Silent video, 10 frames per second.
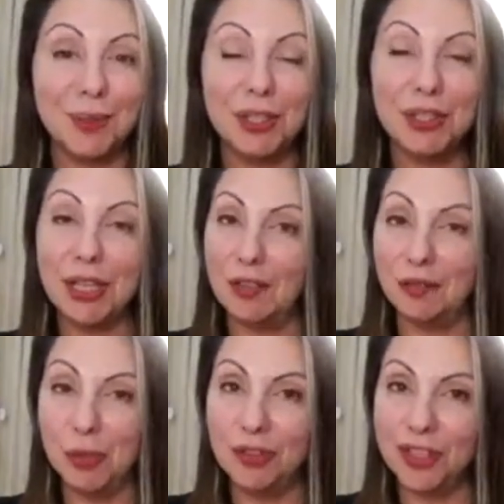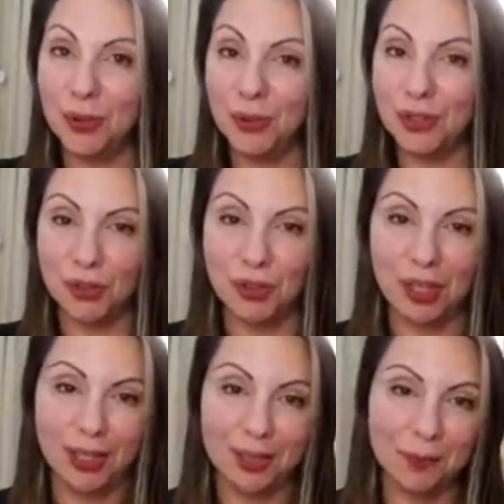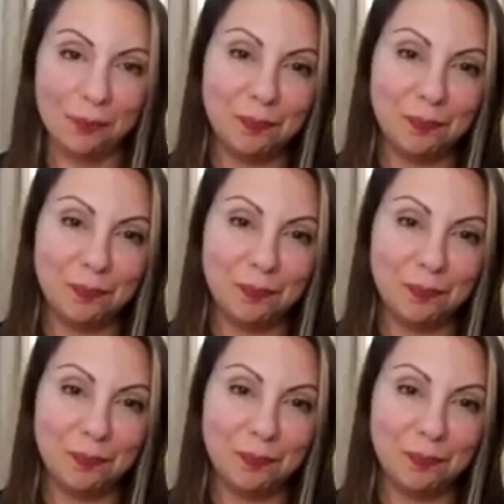when you have more resources on hand.